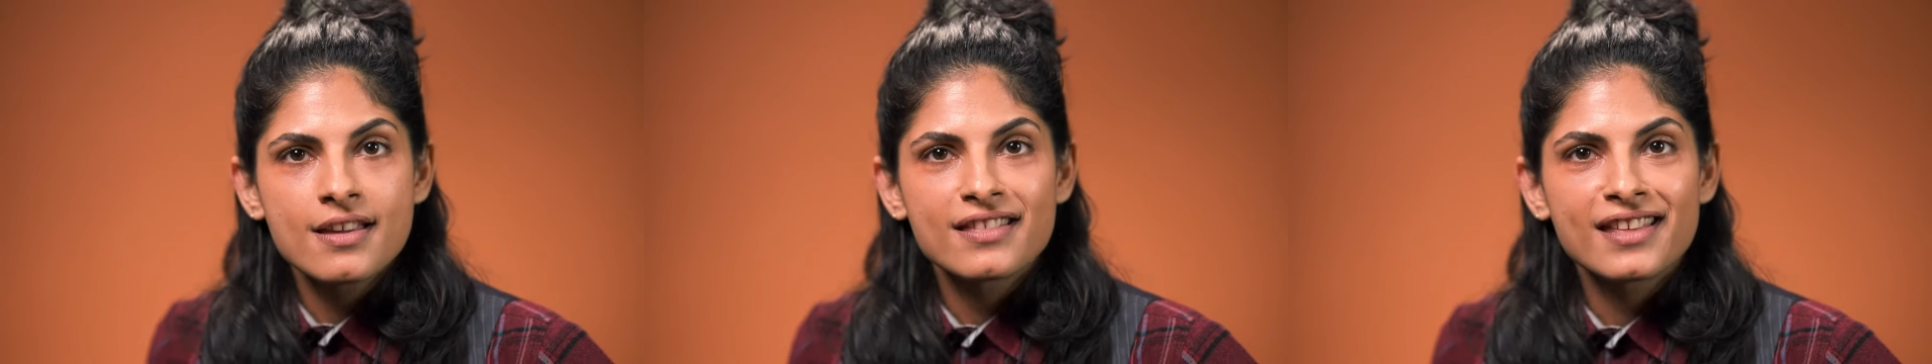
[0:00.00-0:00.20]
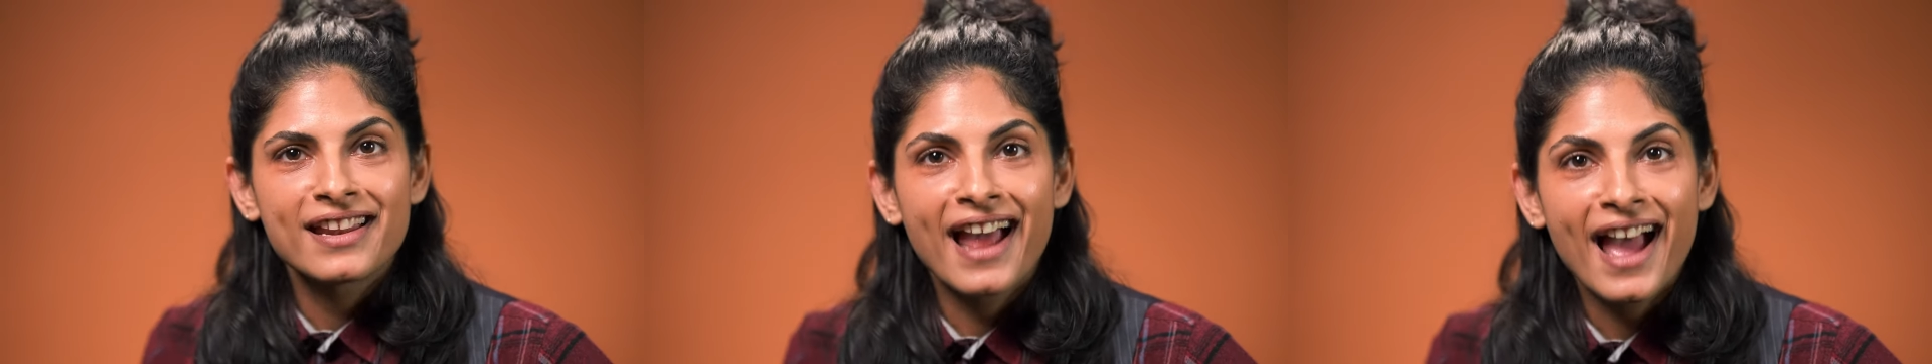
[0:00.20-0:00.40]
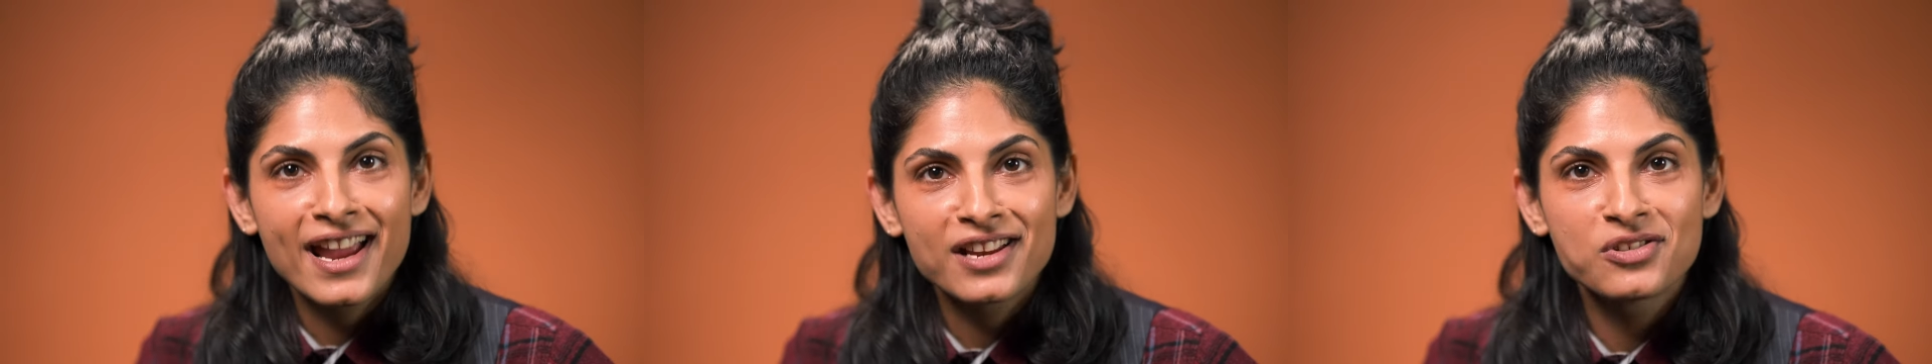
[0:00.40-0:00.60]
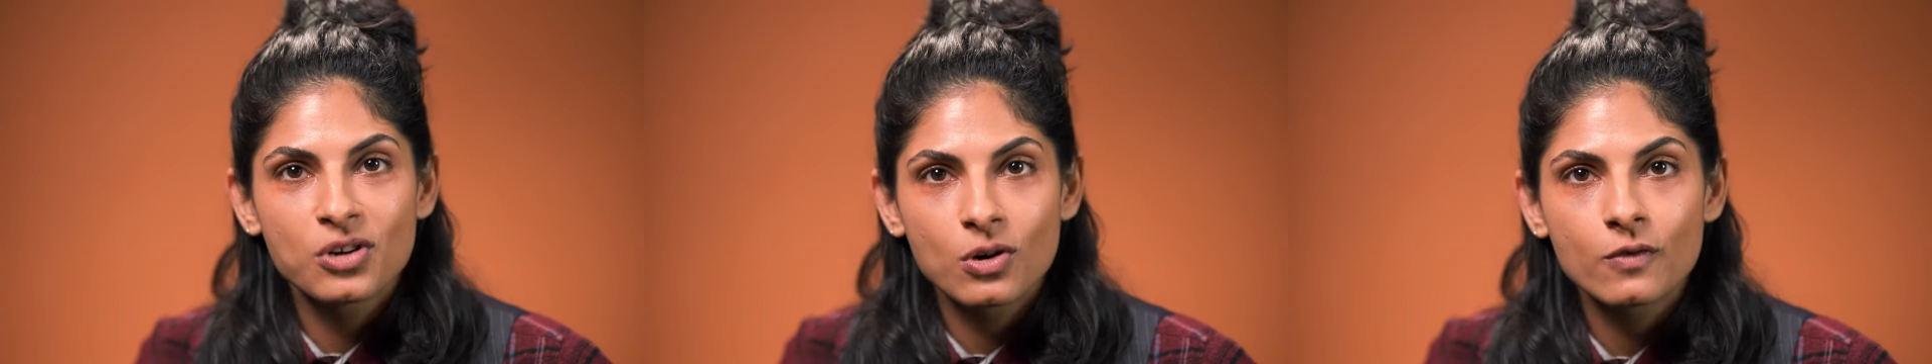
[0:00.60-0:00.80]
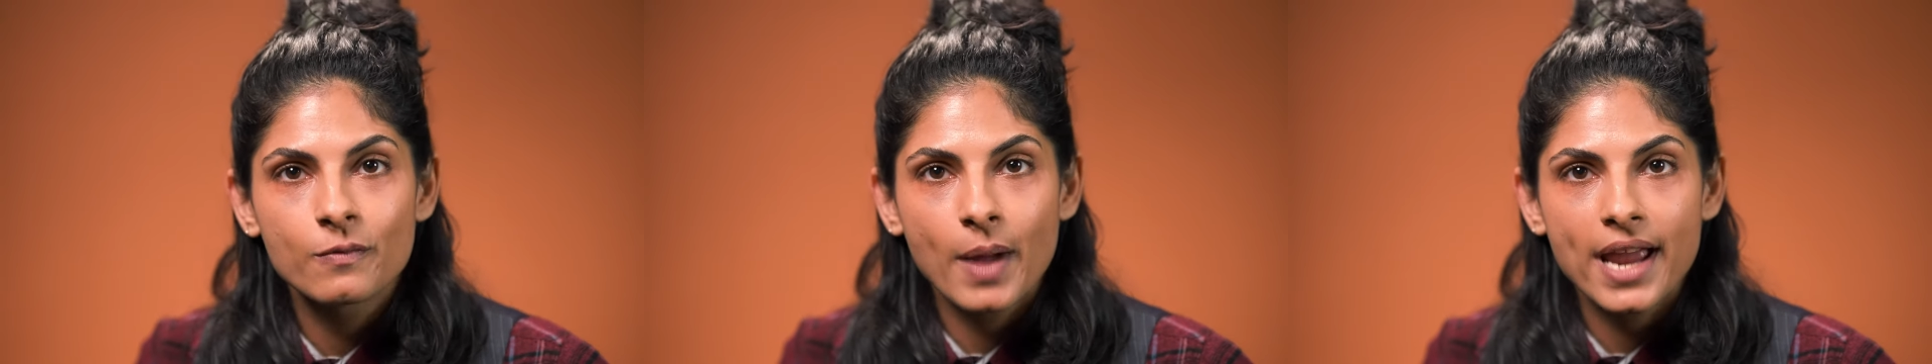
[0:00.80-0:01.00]
that I
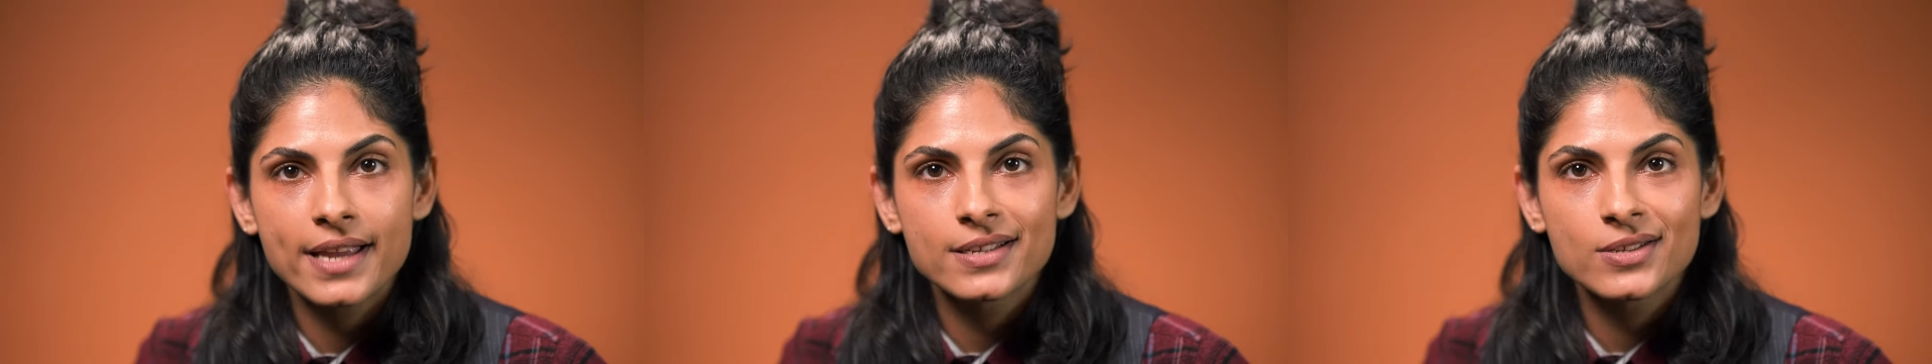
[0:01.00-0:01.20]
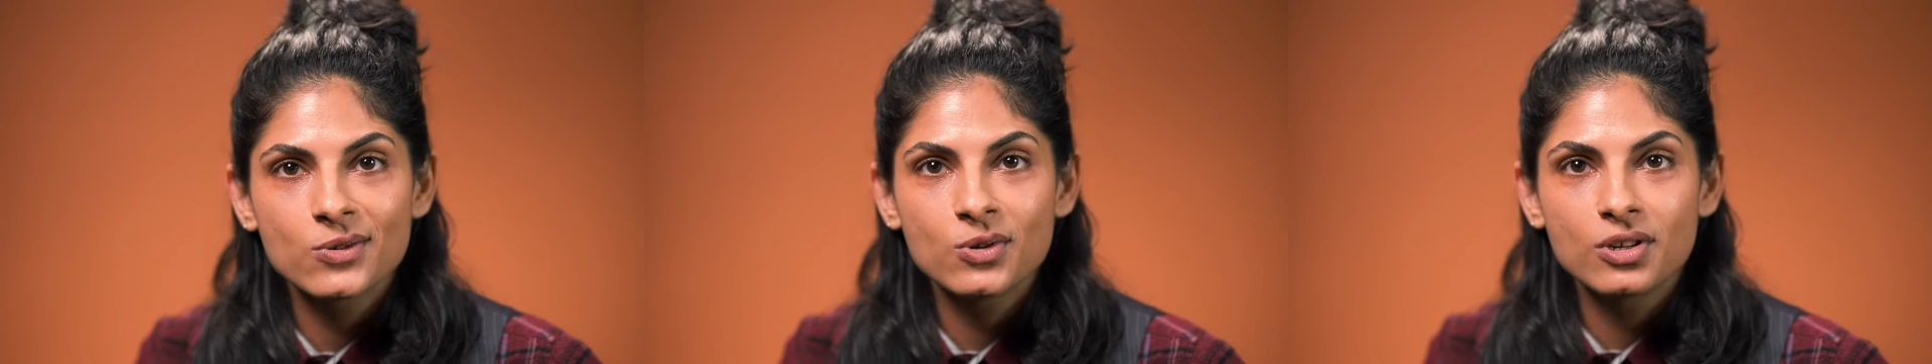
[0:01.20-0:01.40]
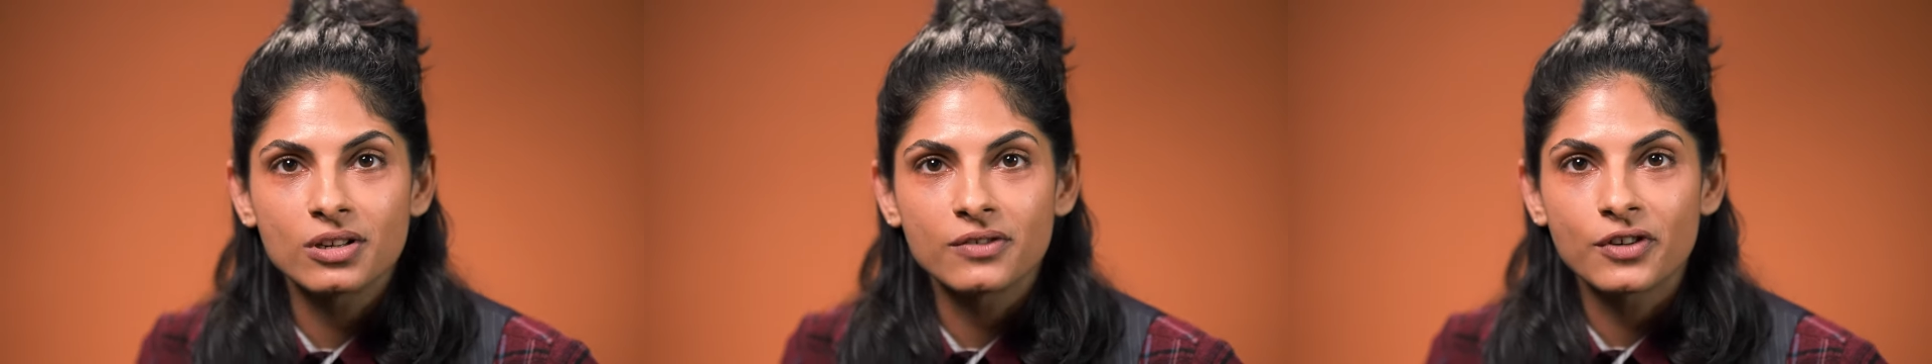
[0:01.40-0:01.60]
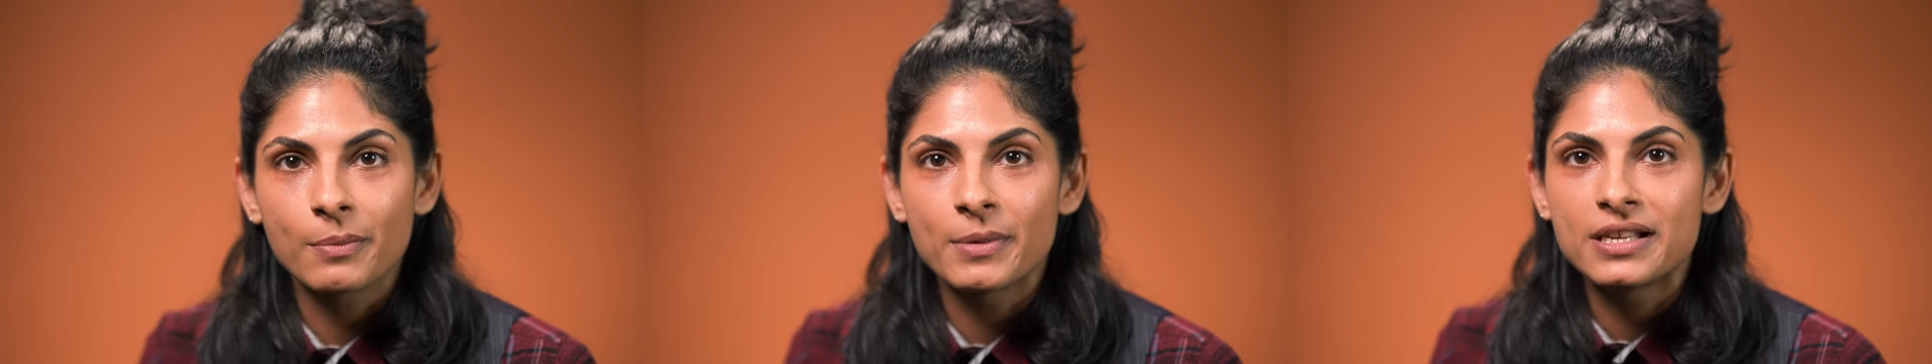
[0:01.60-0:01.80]
drove my suitor from